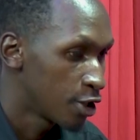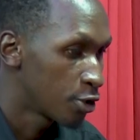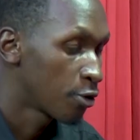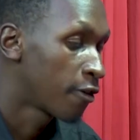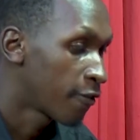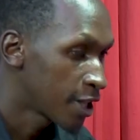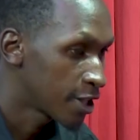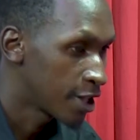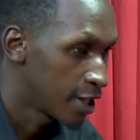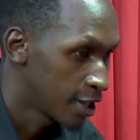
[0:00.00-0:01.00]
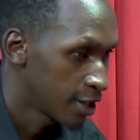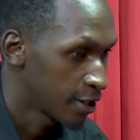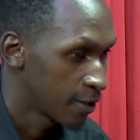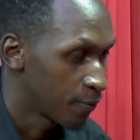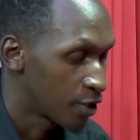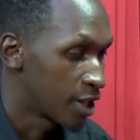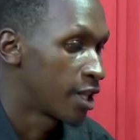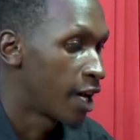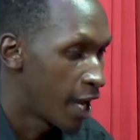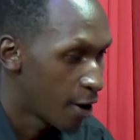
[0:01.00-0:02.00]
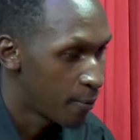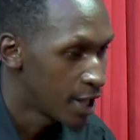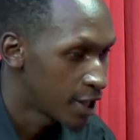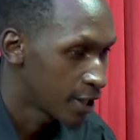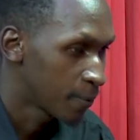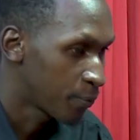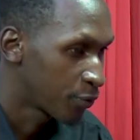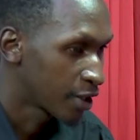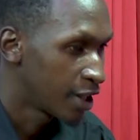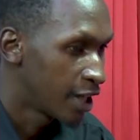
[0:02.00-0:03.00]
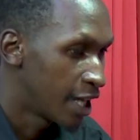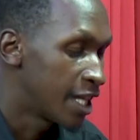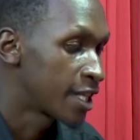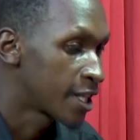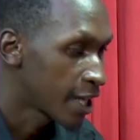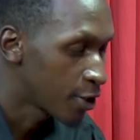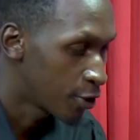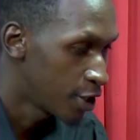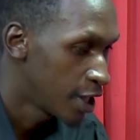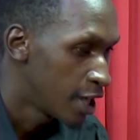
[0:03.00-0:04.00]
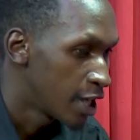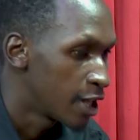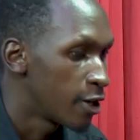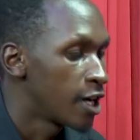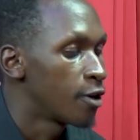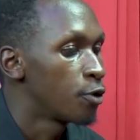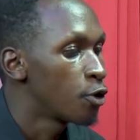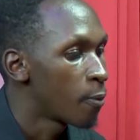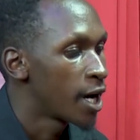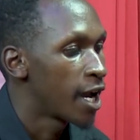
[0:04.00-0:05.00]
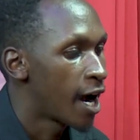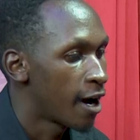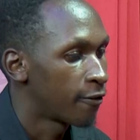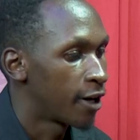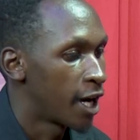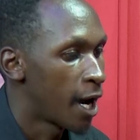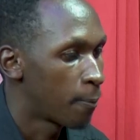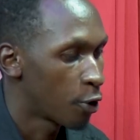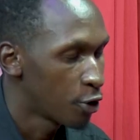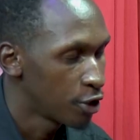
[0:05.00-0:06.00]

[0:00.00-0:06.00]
So the first thing is a helmet, and the second, We normally have an apron.